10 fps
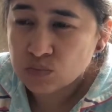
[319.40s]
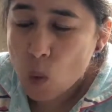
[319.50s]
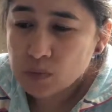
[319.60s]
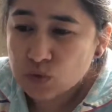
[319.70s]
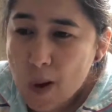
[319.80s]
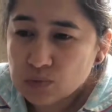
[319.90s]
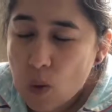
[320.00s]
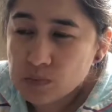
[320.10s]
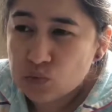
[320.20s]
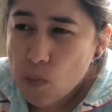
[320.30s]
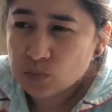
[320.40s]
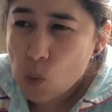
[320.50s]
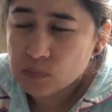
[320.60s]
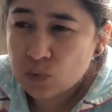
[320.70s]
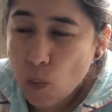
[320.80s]
and
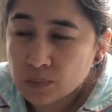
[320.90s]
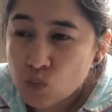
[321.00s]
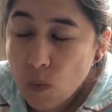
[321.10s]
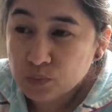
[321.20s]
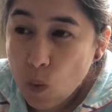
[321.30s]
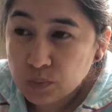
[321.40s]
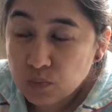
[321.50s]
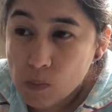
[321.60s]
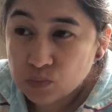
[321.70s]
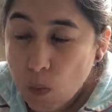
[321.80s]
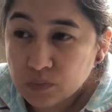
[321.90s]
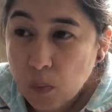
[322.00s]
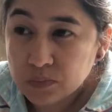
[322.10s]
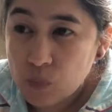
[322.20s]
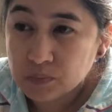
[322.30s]
then I'll get my breakfast
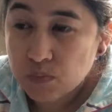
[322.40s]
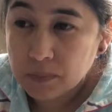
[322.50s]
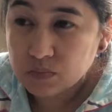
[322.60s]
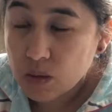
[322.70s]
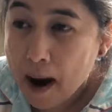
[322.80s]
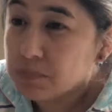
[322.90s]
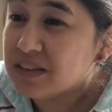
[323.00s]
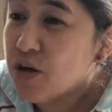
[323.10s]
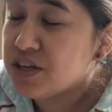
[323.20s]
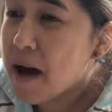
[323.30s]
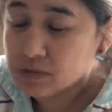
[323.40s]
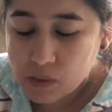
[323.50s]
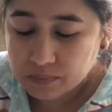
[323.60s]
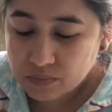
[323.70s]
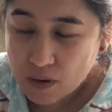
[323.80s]
ready. So
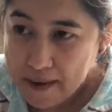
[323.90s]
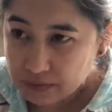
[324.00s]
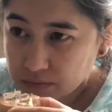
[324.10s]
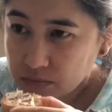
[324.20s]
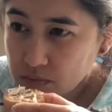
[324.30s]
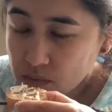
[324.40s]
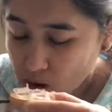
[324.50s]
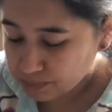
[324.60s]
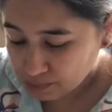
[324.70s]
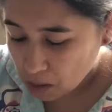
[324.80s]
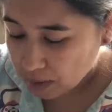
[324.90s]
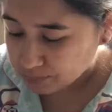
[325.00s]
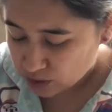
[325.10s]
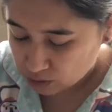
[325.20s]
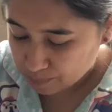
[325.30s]
you might say that,
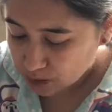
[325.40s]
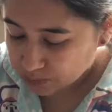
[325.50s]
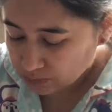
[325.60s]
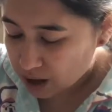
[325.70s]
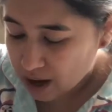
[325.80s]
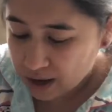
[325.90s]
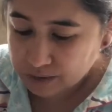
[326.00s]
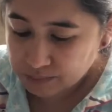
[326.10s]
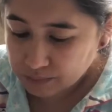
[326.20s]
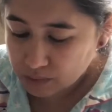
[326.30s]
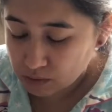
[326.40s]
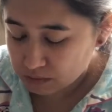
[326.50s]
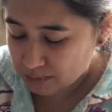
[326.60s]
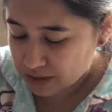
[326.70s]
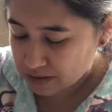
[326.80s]
oh, she's a
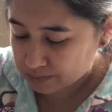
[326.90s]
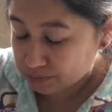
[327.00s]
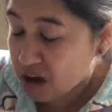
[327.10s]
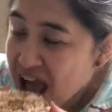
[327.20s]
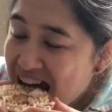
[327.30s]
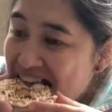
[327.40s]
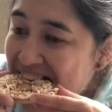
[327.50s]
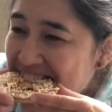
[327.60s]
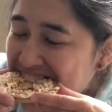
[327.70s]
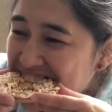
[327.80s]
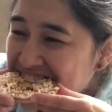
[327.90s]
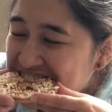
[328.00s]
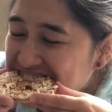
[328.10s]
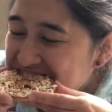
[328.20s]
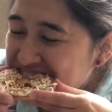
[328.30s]
cheap ass,
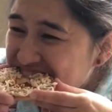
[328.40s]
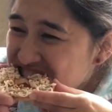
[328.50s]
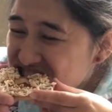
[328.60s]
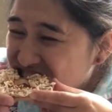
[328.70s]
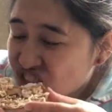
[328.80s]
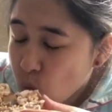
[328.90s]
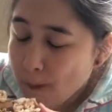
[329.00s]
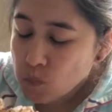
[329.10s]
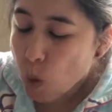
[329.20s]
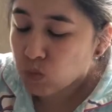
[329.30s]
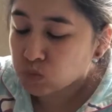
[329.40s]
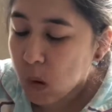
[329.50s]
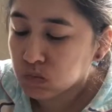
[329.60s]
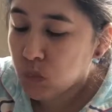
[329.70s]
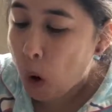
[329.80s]
whatever. But you
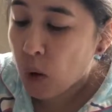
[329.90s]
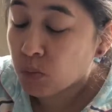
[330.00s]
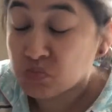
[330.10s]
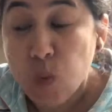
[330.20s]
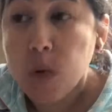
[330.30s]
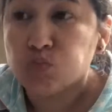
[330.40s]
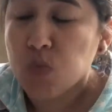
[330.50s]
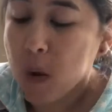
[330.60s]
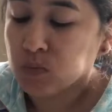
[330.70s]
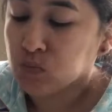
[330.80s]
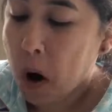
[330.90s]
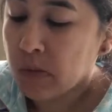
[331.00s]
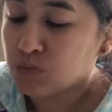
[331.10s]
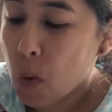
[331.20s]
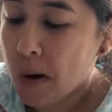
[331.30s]
know, it's comfort.